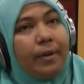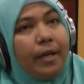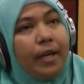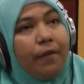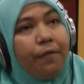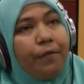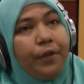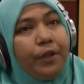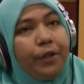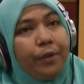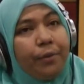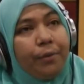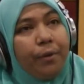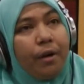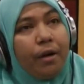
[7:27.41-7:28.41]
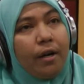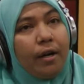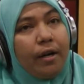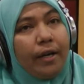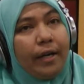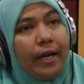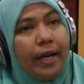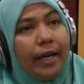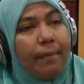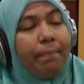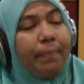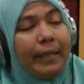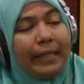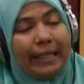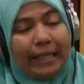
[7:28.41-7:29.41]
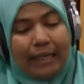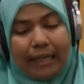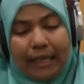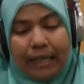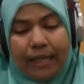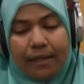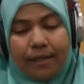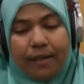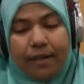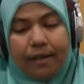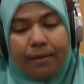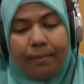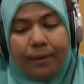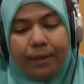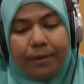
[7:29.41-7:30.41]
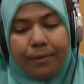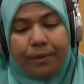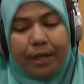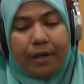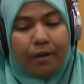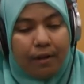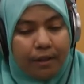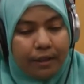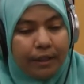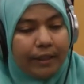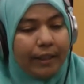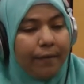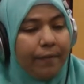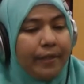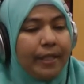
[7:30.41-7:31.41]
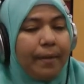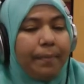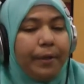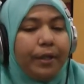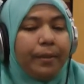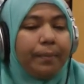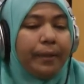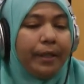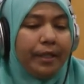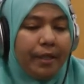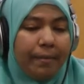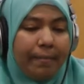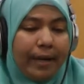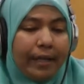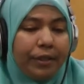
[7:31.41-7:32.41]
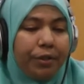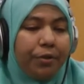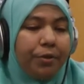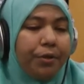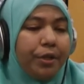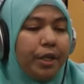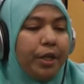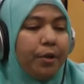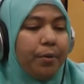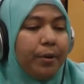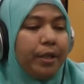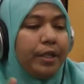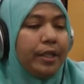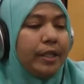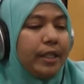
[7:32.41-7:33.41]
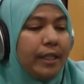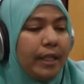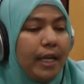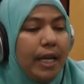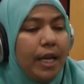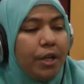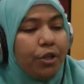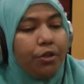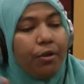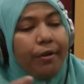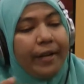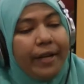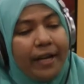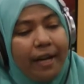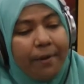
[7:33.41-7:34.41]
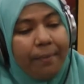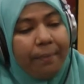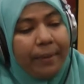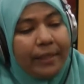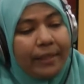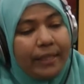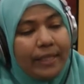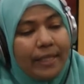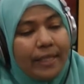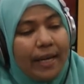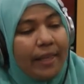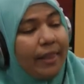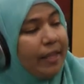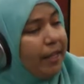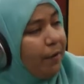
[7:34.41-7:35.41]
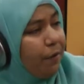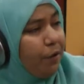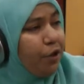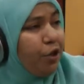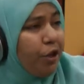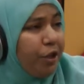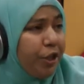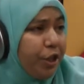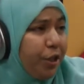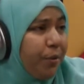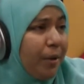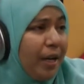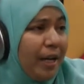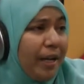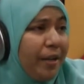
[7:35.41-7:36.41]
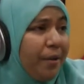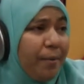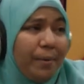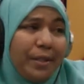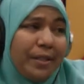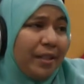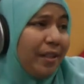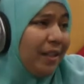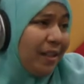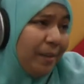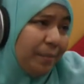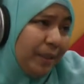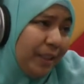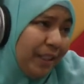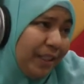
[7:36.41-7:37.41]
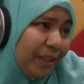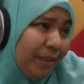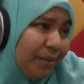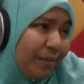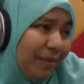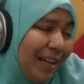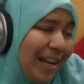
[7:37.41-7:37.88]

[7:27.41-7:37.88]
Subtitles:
If you are a beginning, psychologist, say for example, you completed your master's and you are just starting out in business, I think if you charge too high, no one's going to come to you.